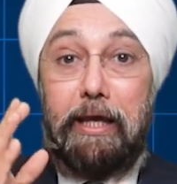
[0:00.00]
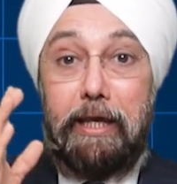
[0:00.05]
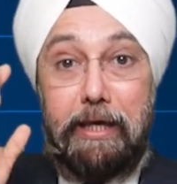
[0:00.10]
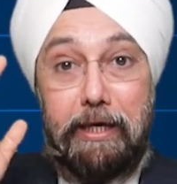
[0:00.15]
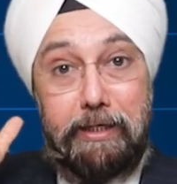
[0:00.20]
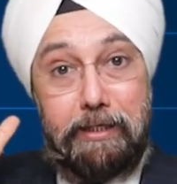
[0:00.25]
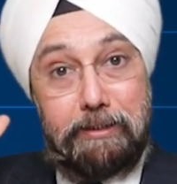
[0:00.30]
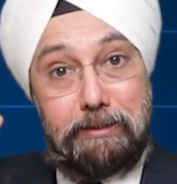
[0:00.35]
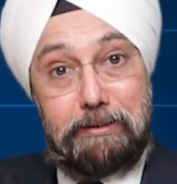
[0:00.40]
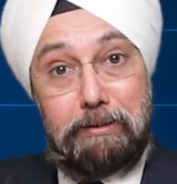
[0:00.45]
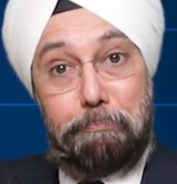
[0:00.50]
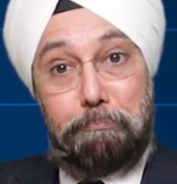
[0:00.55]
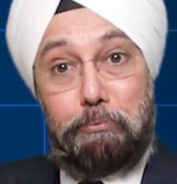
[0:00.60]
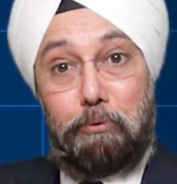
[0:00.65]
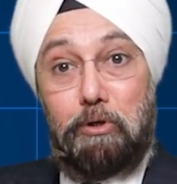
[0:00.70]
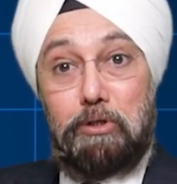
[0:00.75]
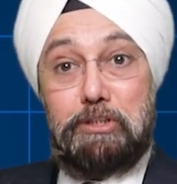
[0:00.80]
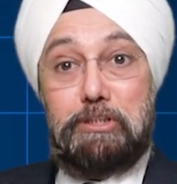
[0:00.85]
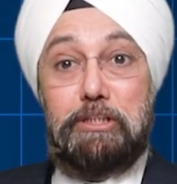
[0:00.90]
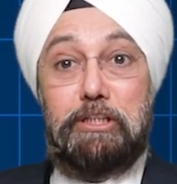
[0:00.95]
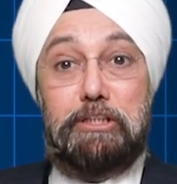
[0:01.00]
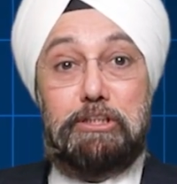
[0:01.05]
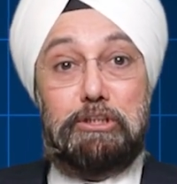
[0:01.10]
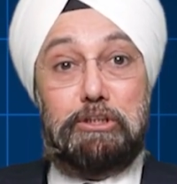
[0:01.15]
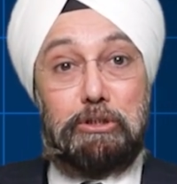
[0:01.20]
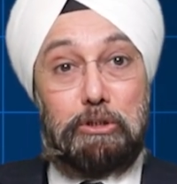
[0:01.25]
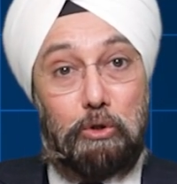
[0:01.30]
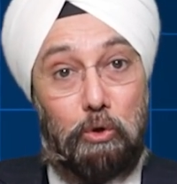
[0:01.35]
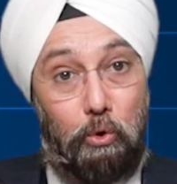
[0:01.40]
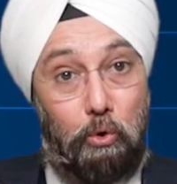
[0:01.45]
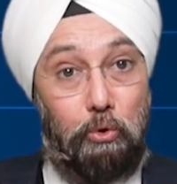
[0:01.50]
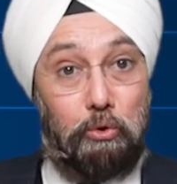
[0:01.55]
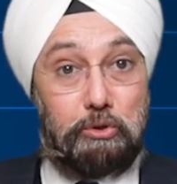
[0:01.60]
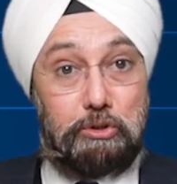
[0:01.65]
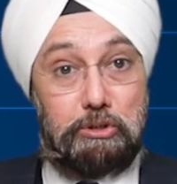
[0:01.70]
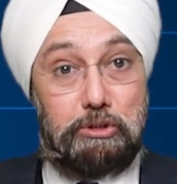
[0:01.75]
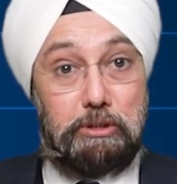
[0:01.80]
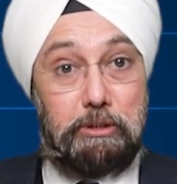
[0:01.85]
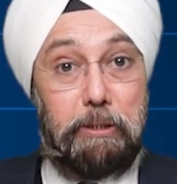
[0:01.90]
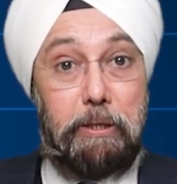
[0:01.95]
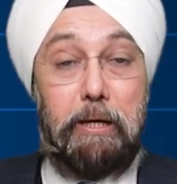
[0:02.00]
here is the process goes.